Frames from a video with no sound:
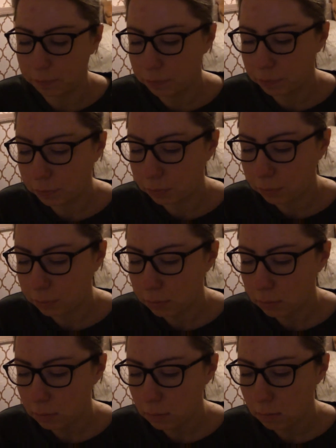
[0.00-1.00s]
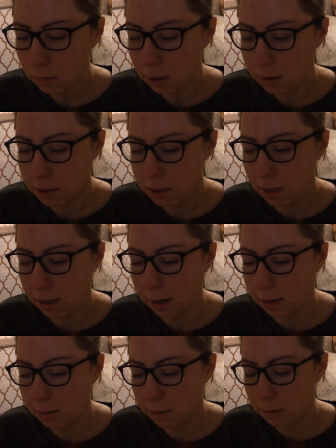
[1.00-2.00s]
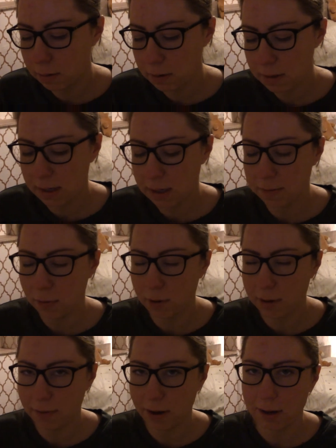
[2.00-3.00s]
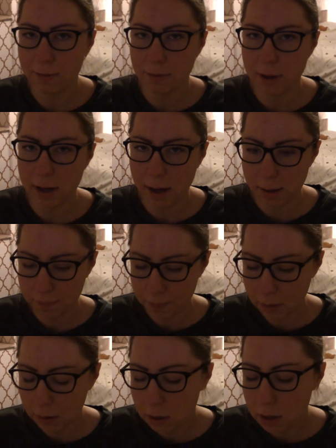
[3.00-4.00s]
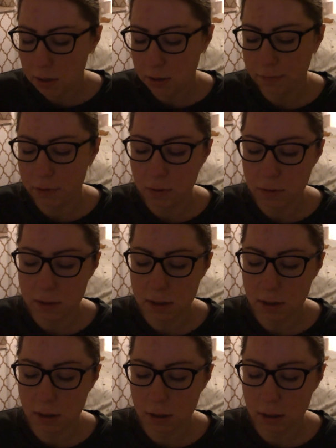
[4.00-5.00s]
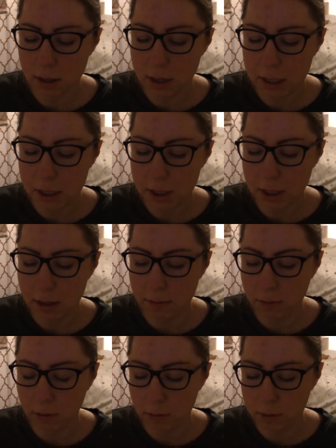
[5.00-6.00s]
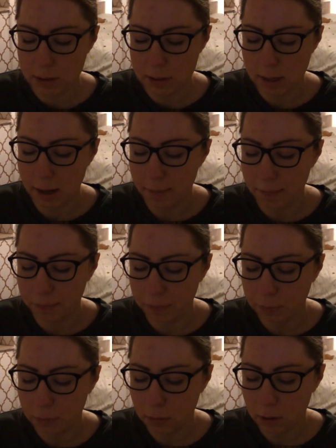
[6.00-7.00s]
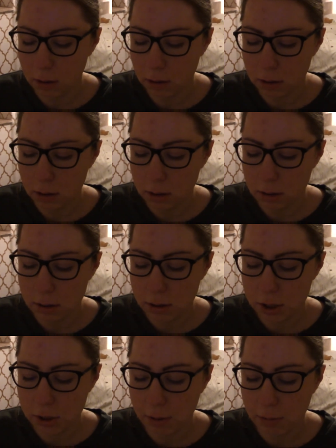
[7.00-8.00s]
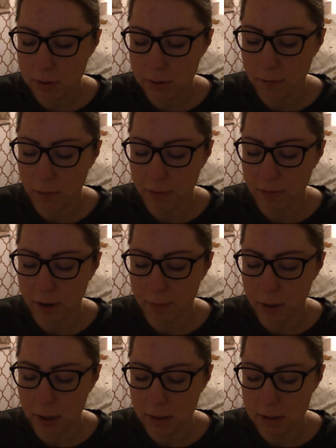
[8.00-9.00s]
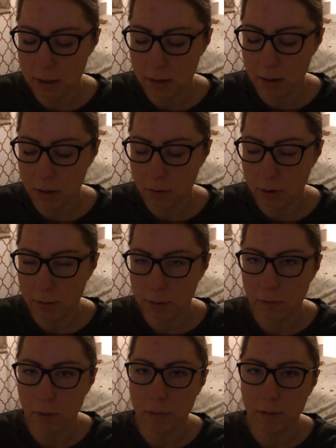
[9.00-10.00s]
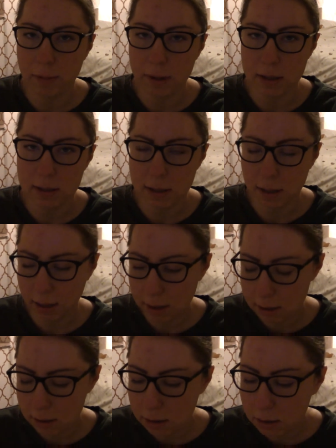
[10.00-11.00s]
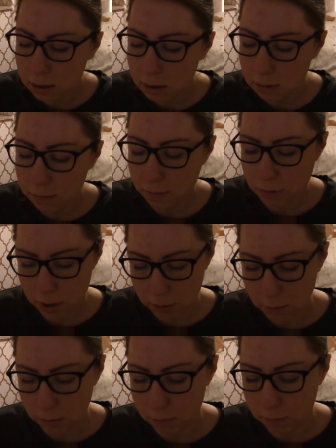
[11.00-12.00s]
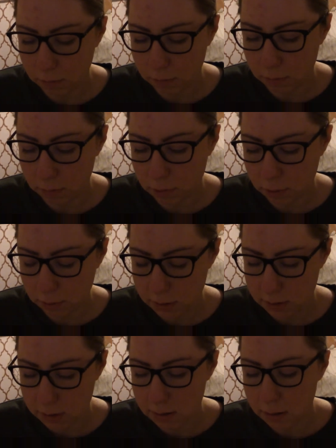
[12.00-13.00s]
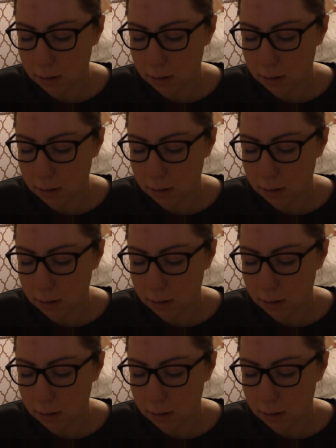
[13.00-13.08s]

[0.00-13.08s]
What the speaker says: I'll just tell you, 6:45 AM. So I've dosed, each interval was 2 hours 45 minutes and then 3 hours 45 minutes at night for 2 doses.